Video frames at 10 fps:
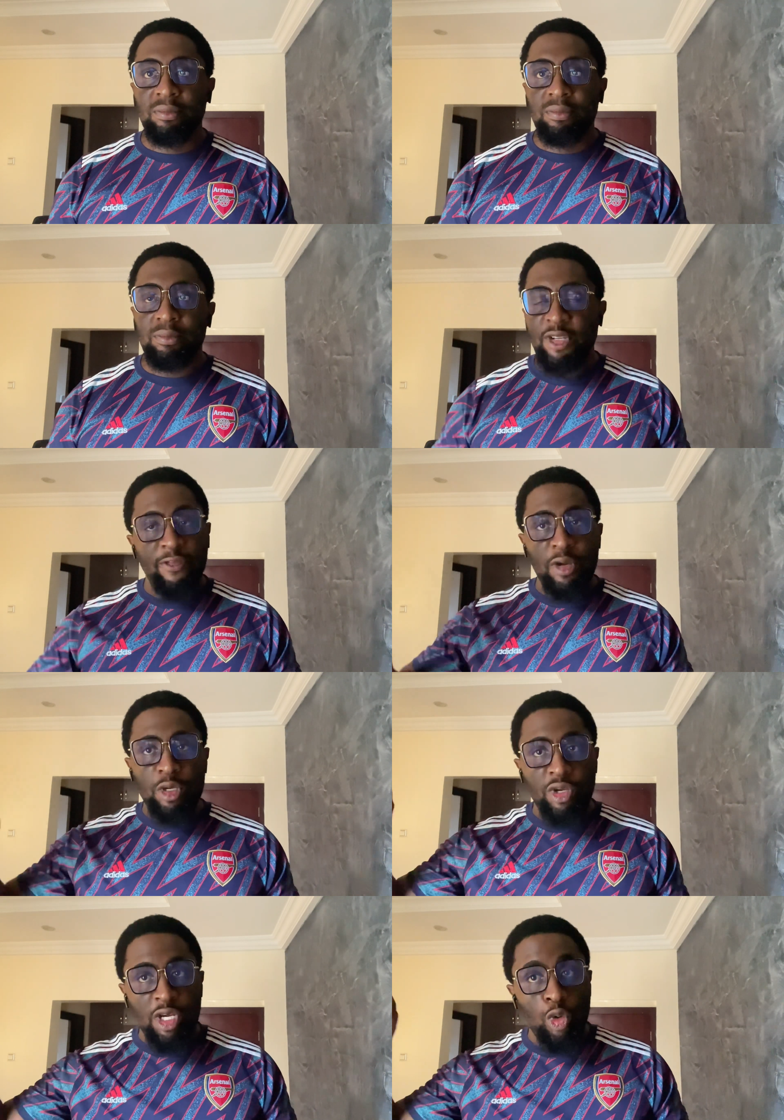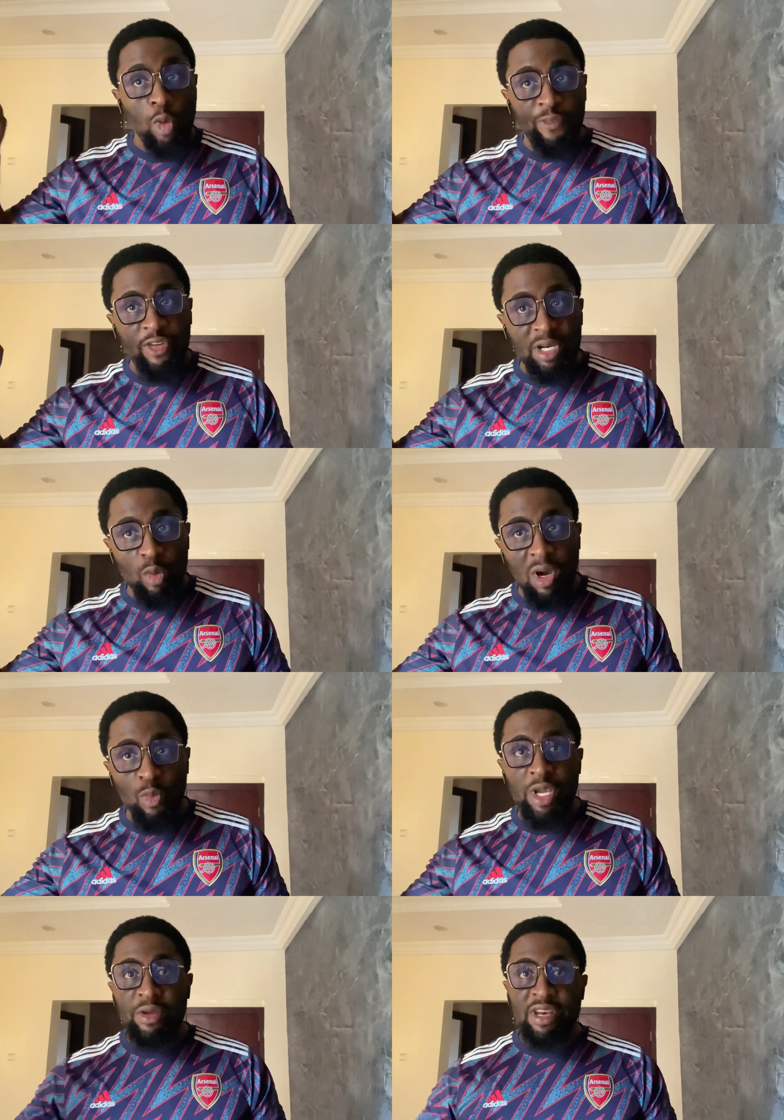Before you go to hope for the one
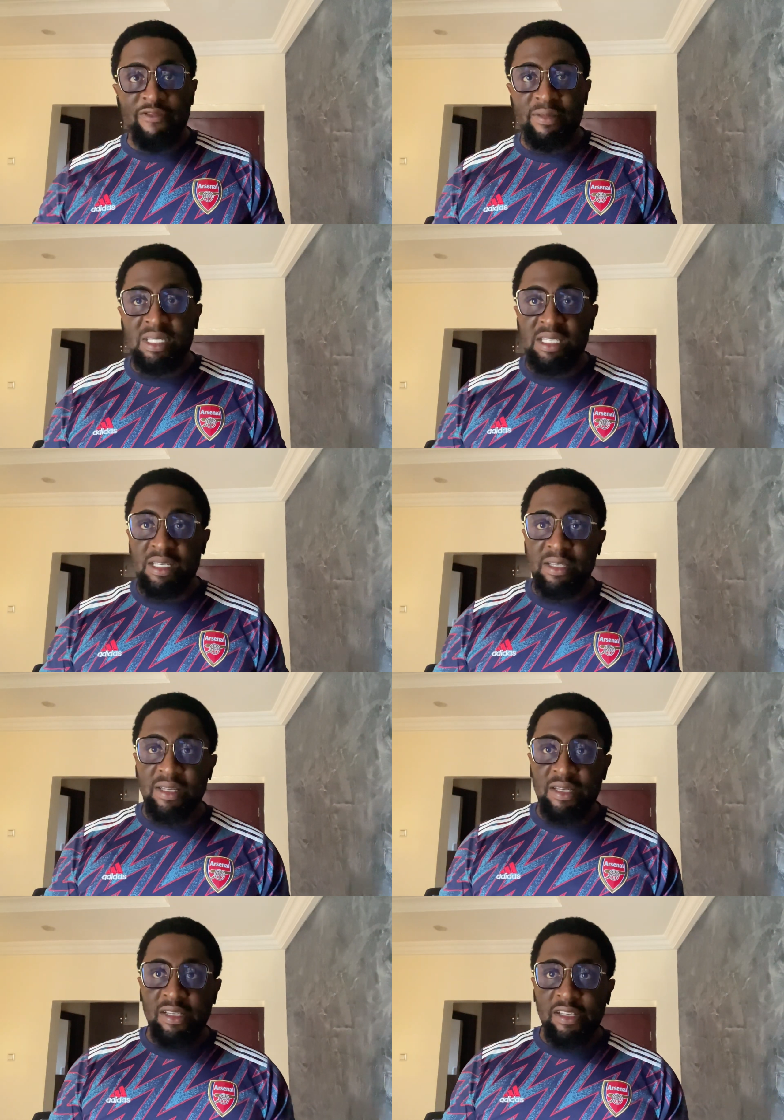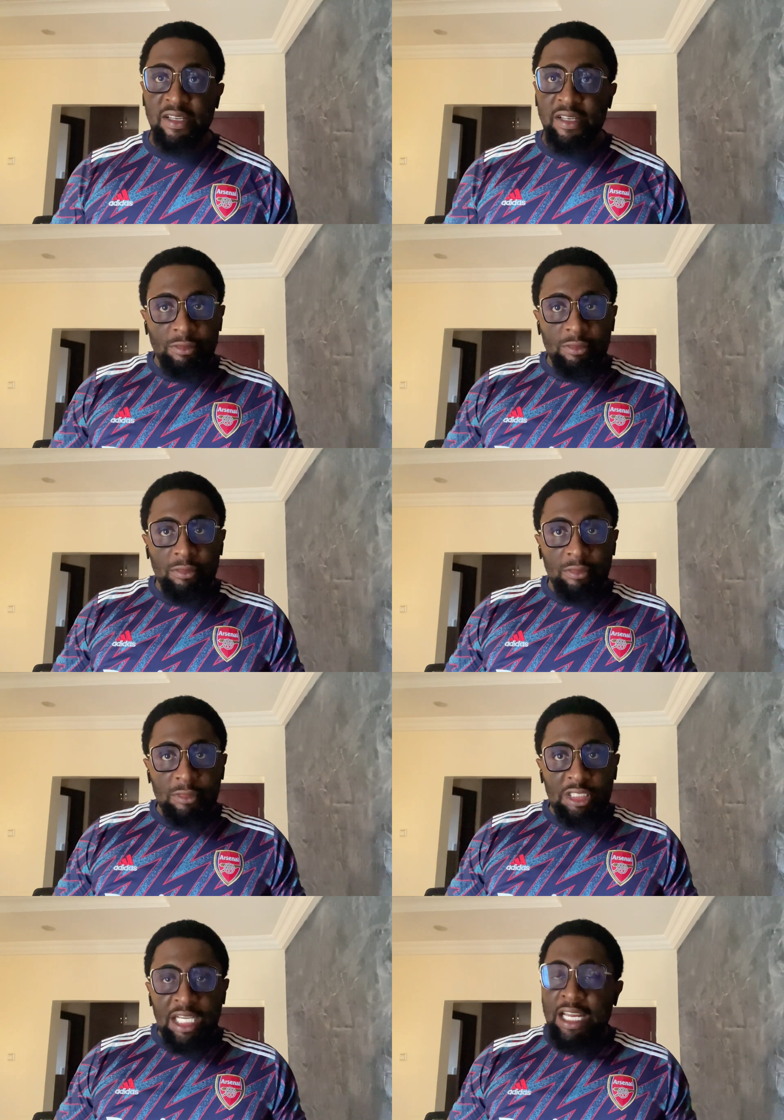way you never see.
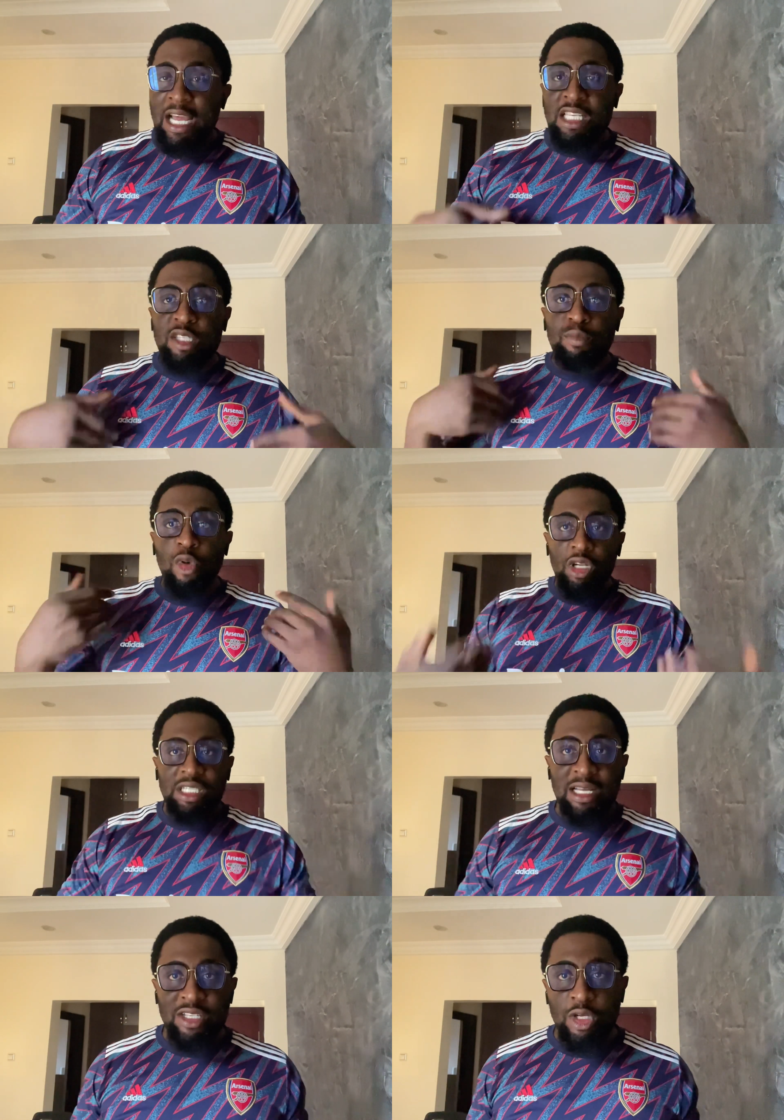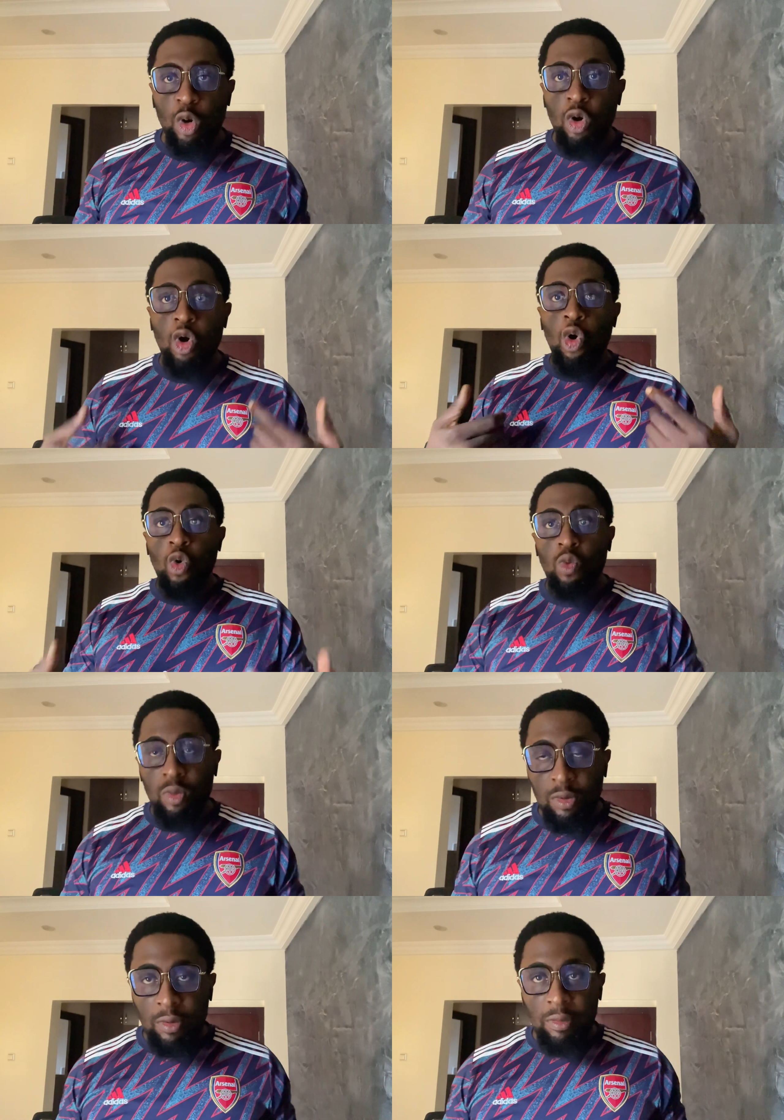In as much as your goal,
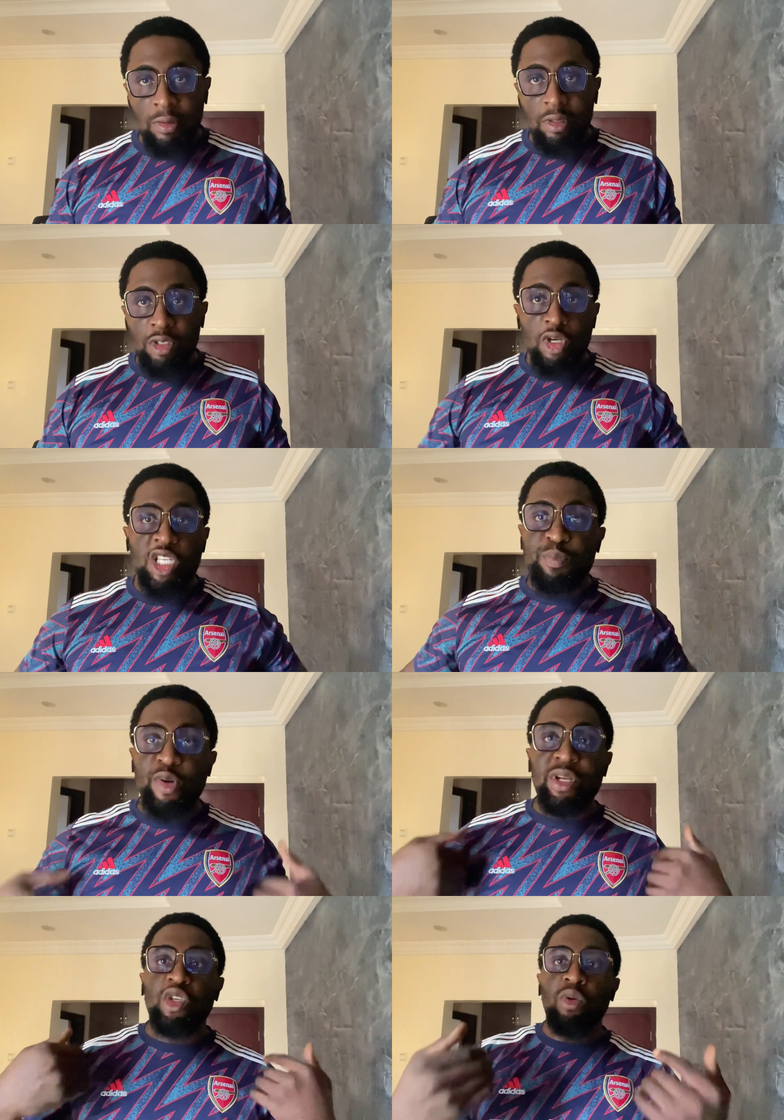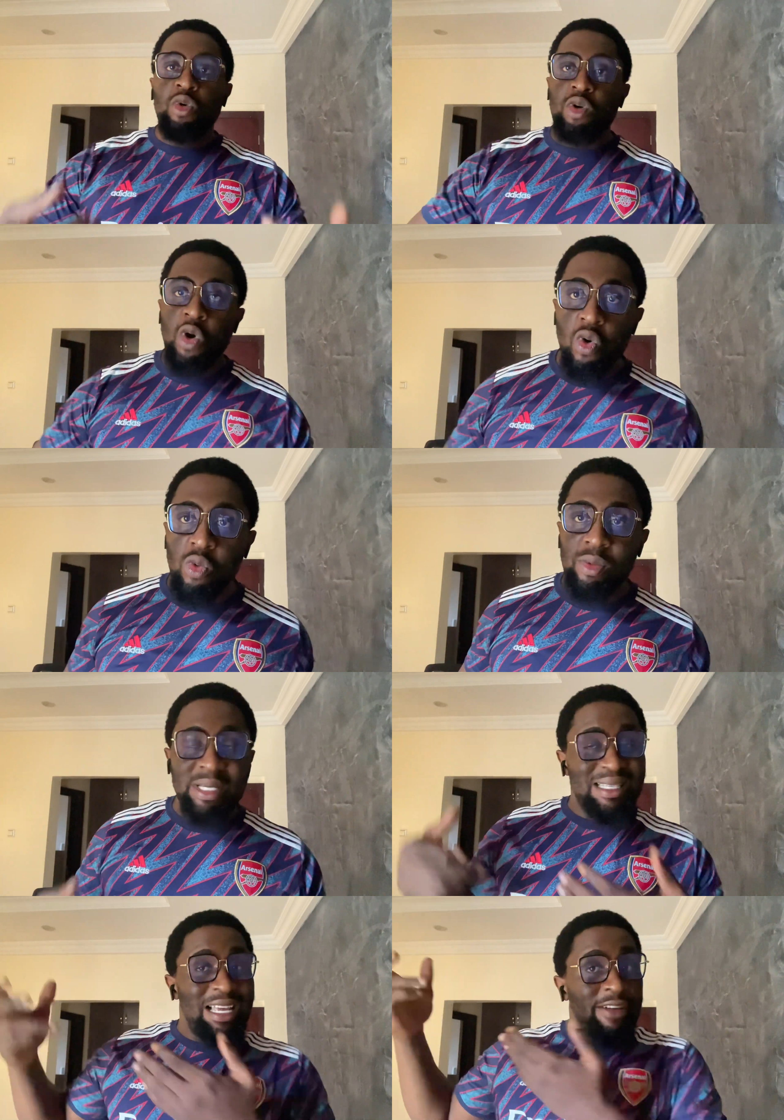your spiritual goal
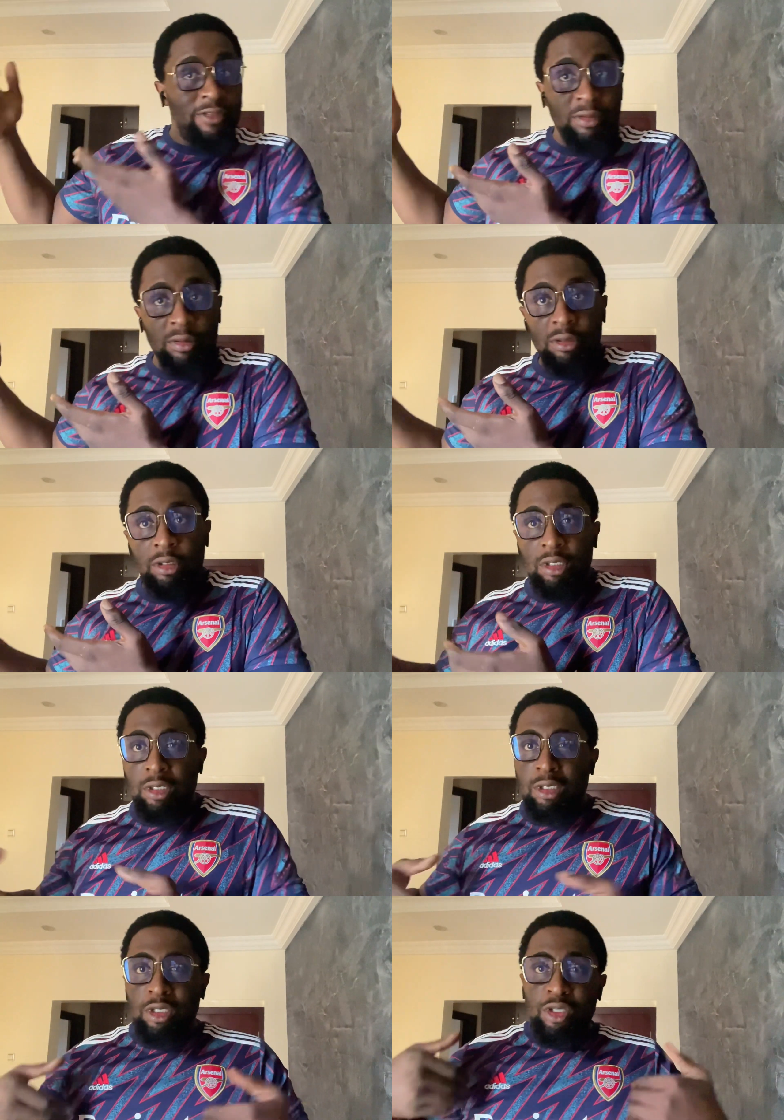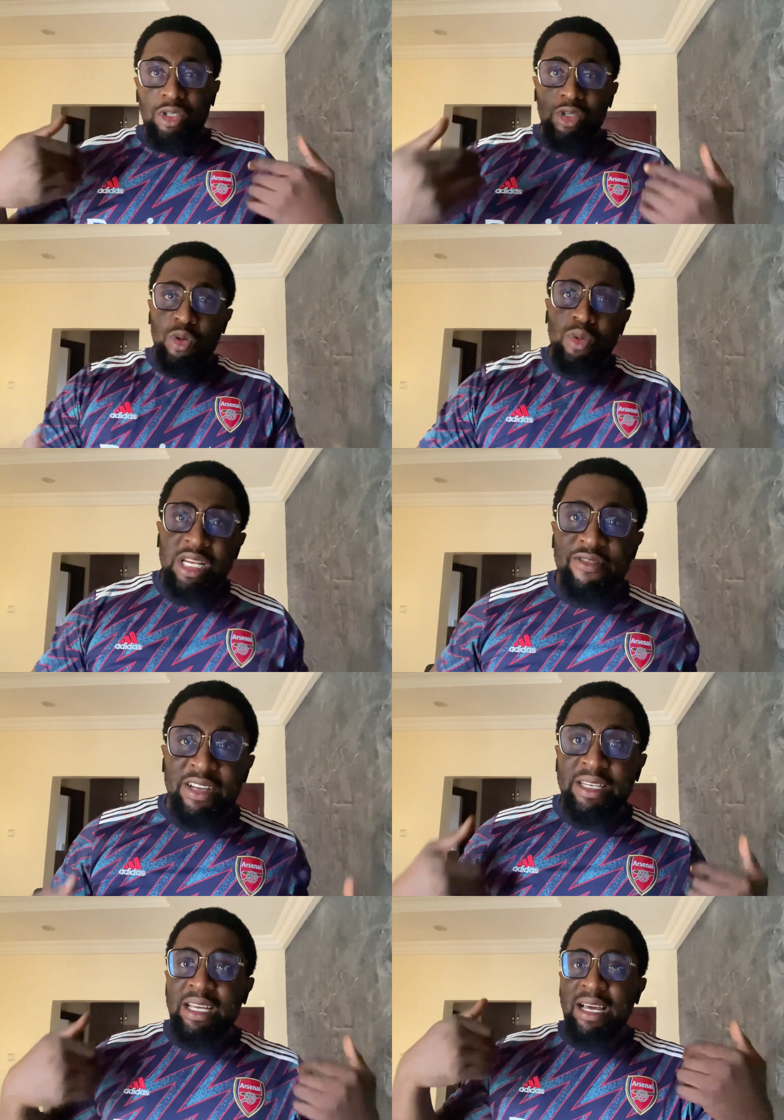is heaven, you
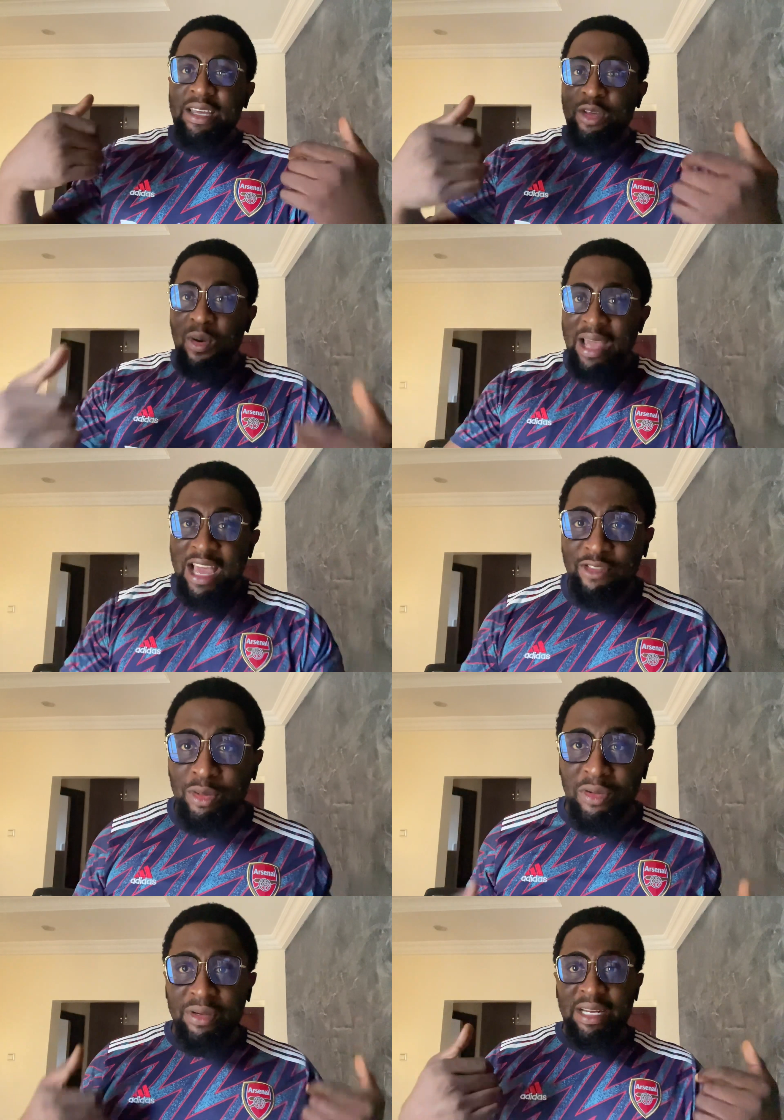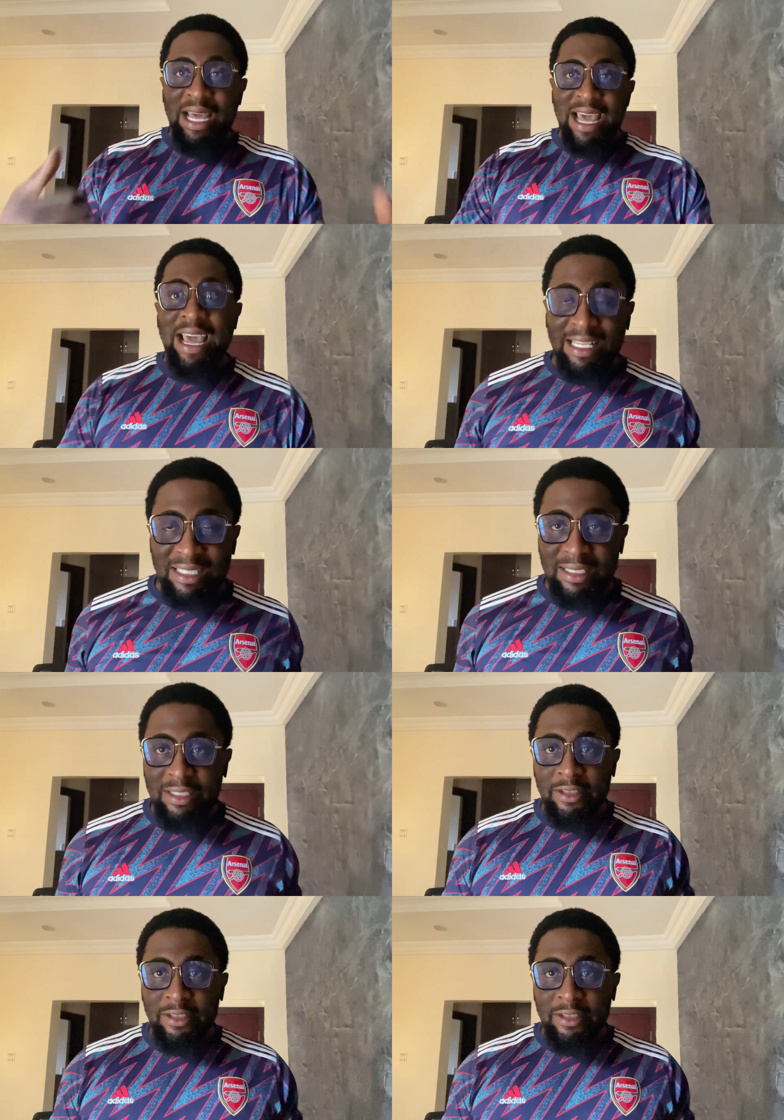living your heaven on earth,